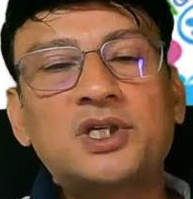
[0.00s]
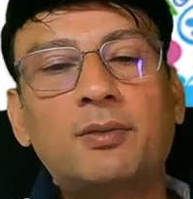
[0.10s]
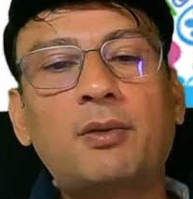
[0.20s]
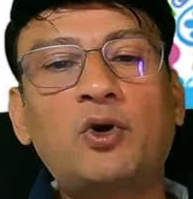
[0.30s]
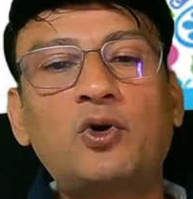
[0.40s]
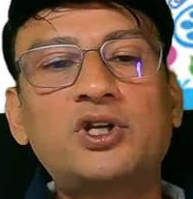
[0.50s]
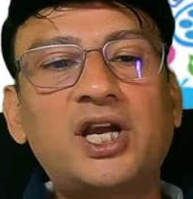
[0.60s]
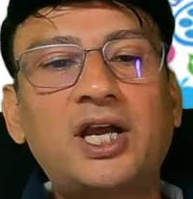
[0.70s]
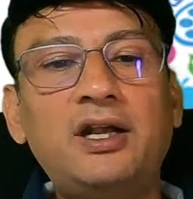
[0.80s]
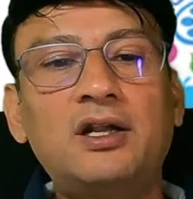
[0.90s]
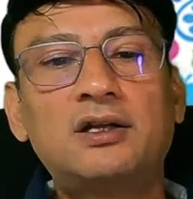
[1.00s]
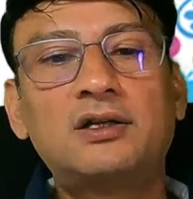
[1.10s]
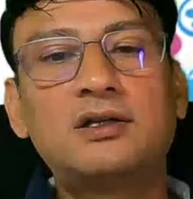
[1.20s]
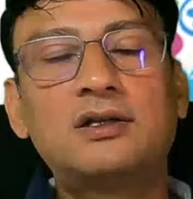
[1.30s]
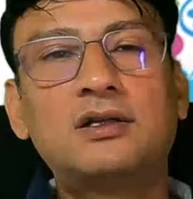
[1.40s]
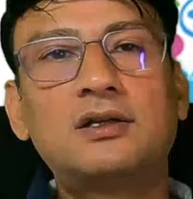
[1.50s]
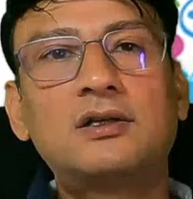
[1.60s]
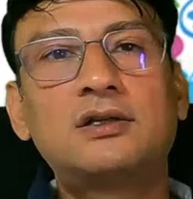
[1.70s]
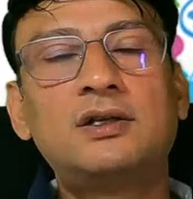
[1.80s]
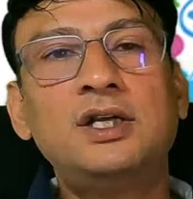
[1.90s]
about the child.
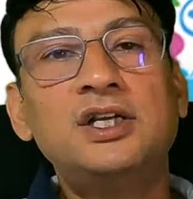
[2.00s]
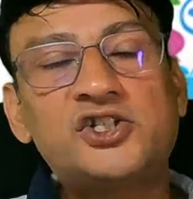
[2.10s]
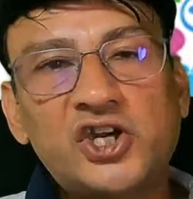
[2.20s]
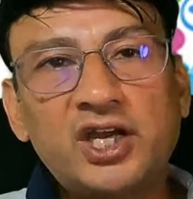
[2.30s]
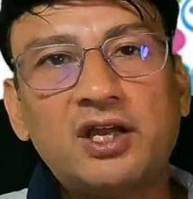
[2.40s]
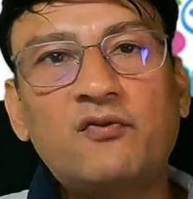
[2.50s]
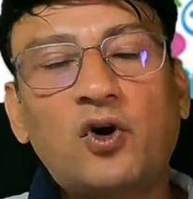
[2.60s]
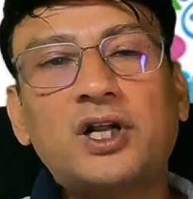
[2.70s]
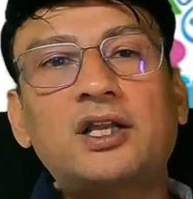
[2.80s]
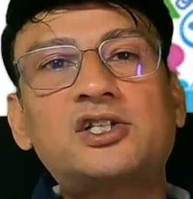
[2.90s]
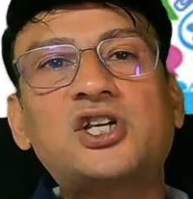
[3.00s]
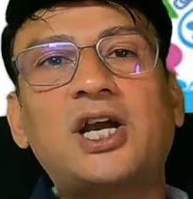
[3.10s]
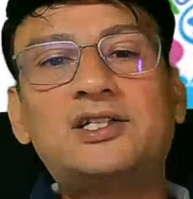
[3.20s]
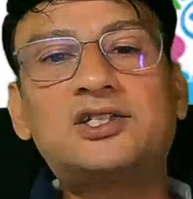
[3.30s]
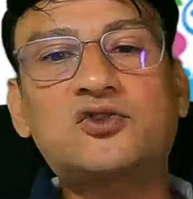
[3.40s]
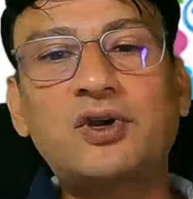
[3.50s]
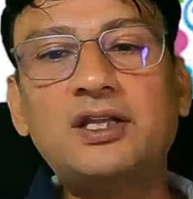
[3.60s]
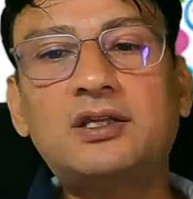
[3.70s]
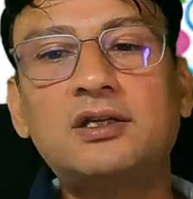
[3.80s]
Share what are the child's strengths.